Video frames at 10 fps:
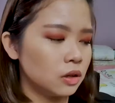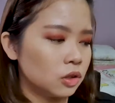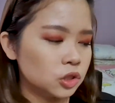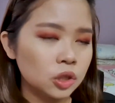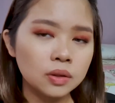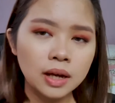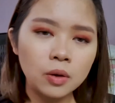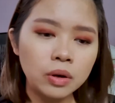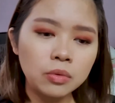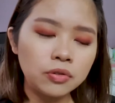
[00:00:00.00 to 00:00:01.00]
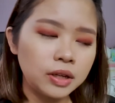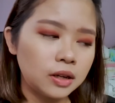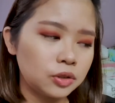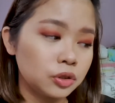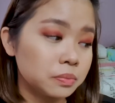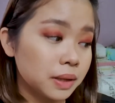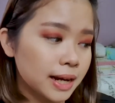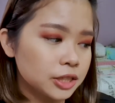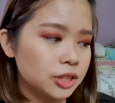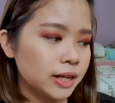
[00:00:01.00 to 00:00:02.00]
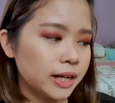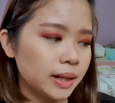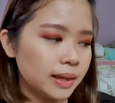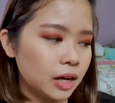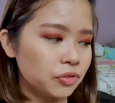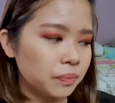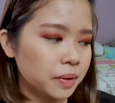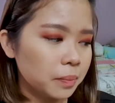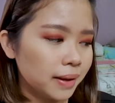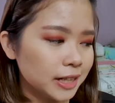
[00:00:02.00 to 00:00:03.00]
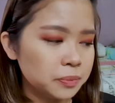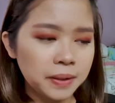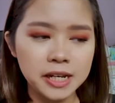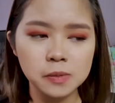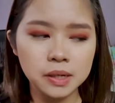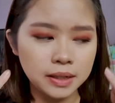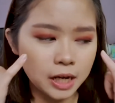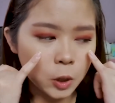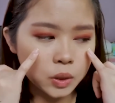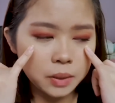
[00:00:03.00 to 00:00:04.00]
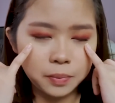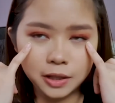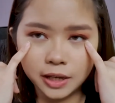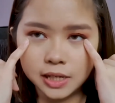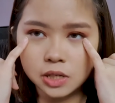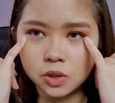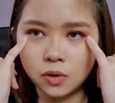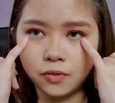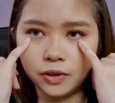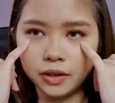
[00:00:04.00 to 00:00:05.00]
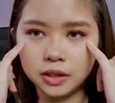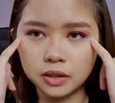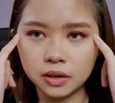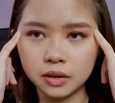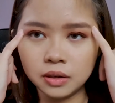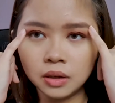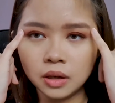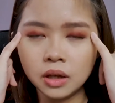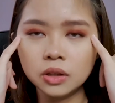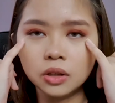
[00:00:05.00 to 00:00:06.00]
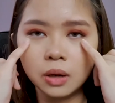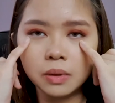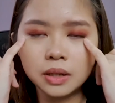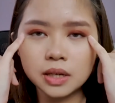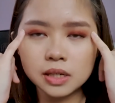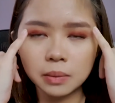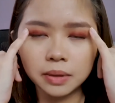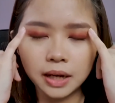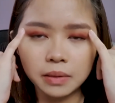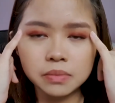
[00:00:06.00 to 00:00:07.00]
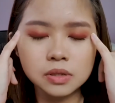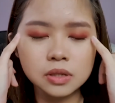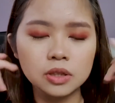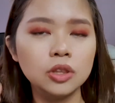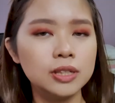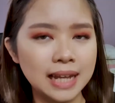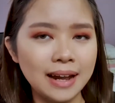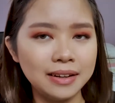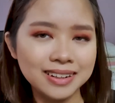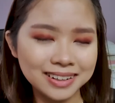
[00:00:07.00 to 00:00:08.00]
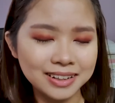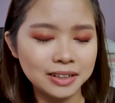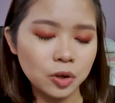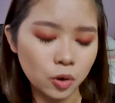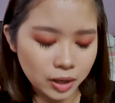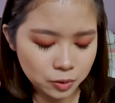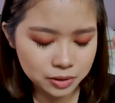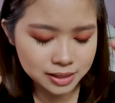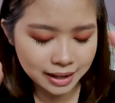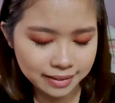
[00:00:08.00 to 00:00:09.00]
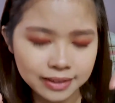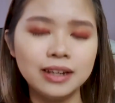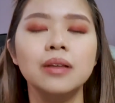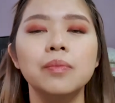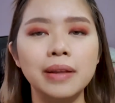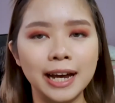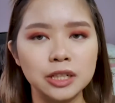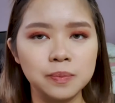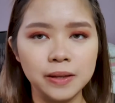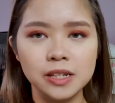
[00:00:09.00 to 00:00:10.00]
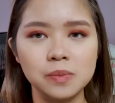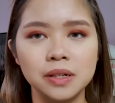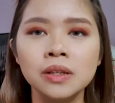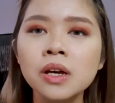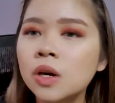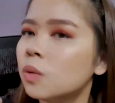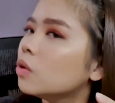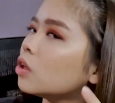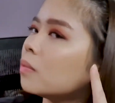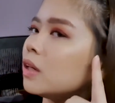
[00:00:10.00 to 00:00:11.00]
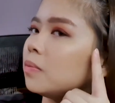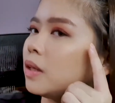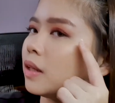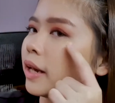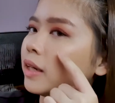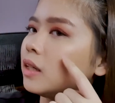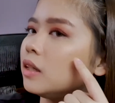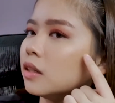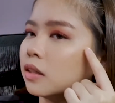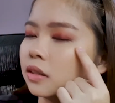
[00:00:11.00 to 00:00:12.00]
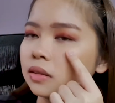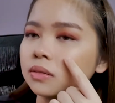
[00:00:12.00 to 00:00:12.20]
So now we're moving on to blush, and I can tell from the blush placement they're only placed over here. Normally, sometimes standard, quote-unquote standard blush placement will normally be like here.